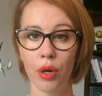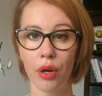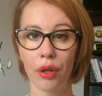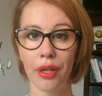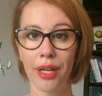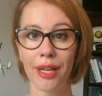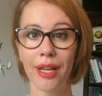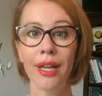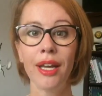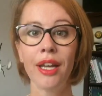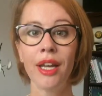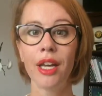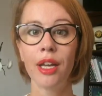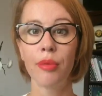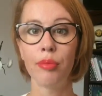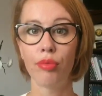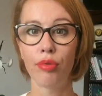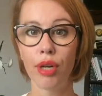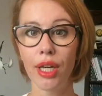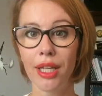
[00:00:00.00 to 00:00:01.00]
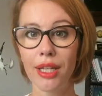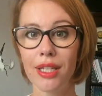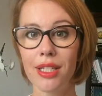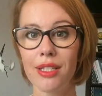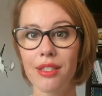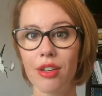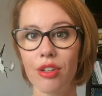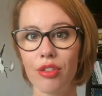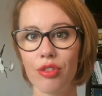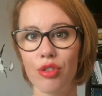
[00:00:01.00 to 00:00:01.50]
the world and bring
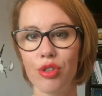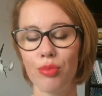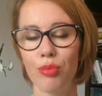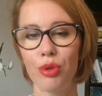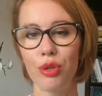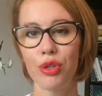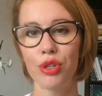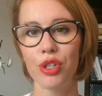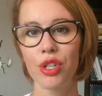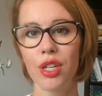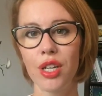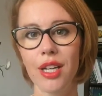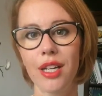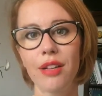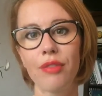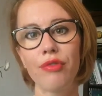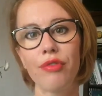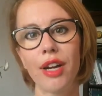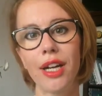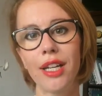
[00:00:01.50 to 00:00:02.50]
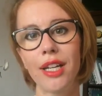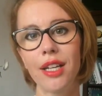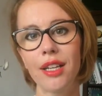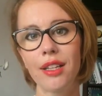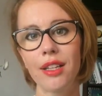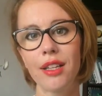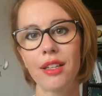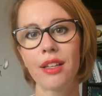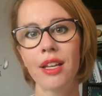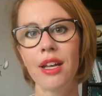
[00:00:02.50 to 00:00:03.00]
this contribution, and
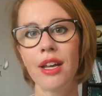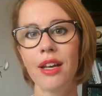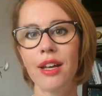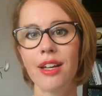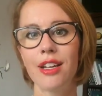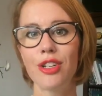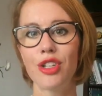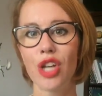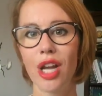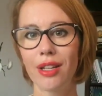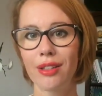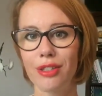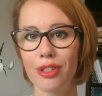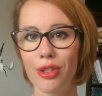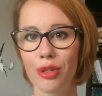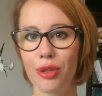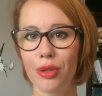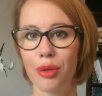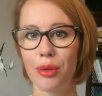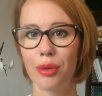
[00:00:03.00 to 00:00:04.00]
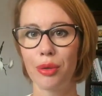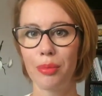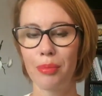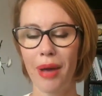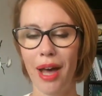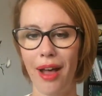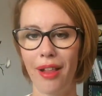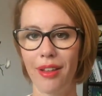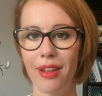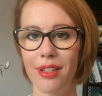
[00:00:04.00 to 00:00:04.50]
finding that gentle
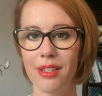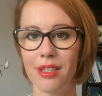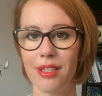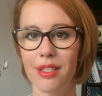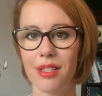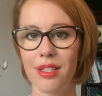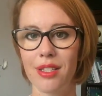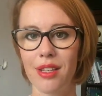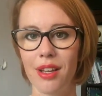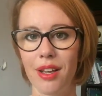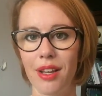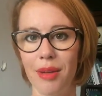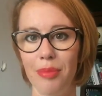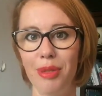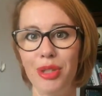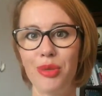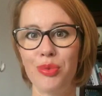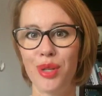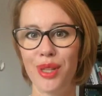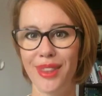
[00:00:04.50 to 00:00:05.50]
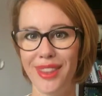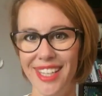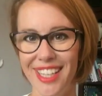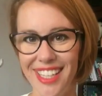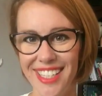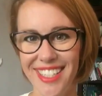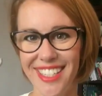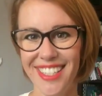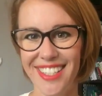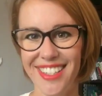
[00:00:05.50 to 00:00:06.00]
balance between
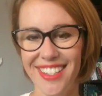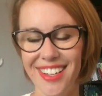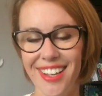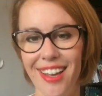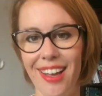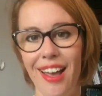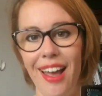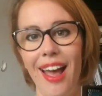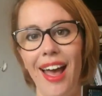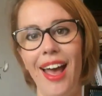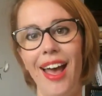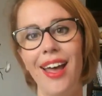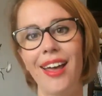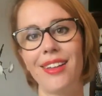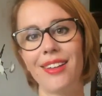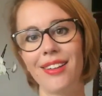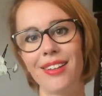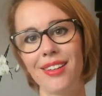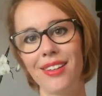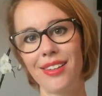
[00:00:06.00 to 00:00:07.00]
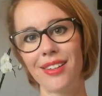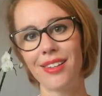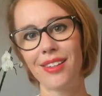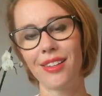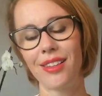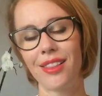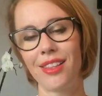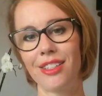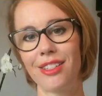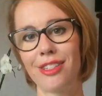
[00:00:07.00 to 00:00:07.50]
this and
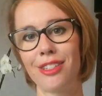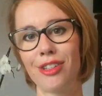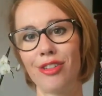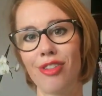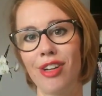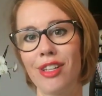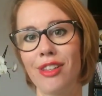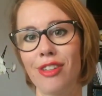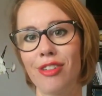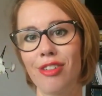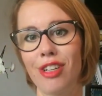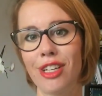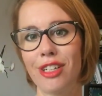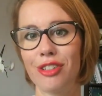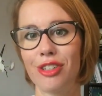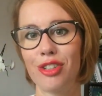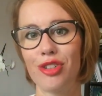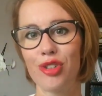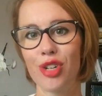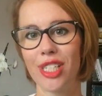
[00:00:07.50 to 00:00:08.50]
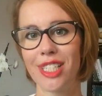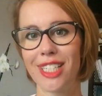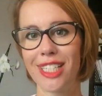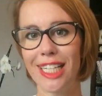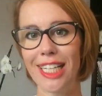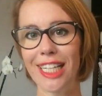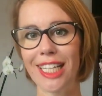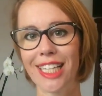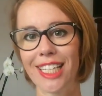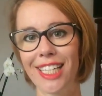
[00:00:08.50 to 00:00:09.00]
the surrendering, the
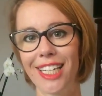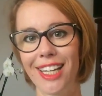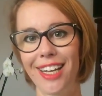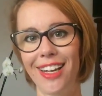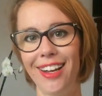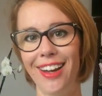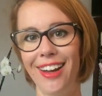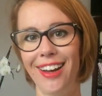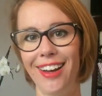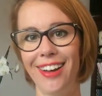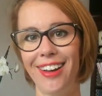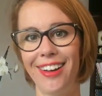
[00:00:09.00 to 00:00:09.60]
trusting that